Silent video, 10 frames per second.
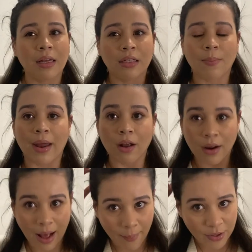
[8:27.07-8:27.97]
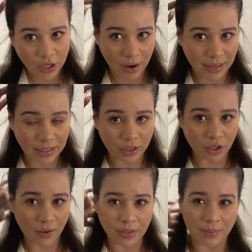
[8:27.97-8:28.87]
Depending on how much hair I
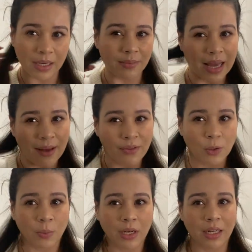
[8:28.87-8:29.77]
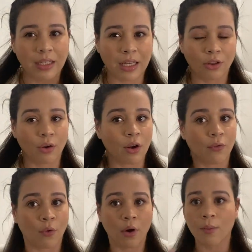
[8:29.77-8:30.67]
section off, sometimes I have to split it into like three or
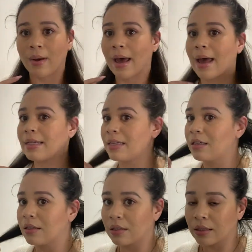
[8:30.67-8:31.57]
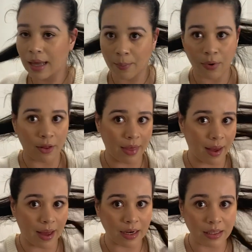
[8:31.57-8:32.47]
four, but I didn't like put
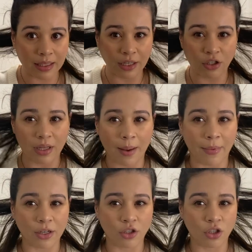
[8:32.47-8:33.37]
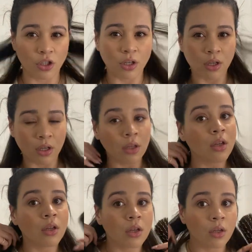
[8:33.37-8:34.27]
that, I didn't section that much
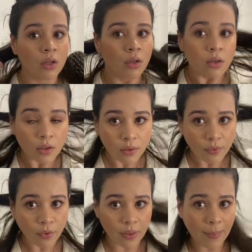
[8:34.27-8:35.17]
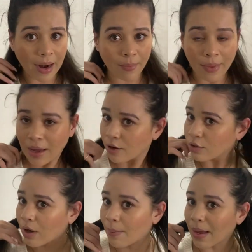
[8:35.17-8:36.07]
for the bottom layer,
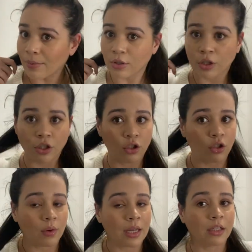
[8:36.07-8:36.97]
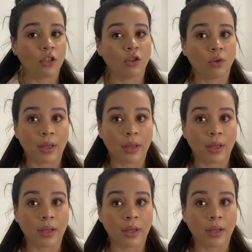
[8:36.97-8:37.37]
so I'm able to just do it into two